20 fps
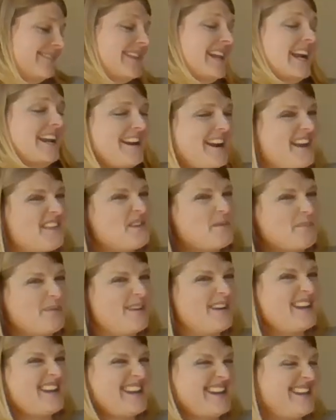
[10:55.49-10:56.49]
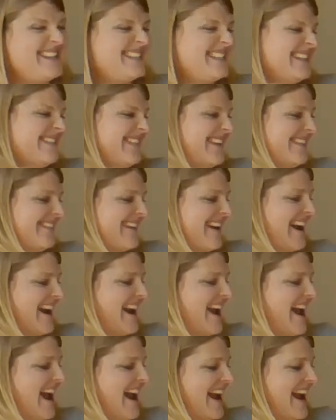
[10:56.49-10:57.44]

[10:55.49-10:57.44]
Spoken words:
Another pretty easy one, right?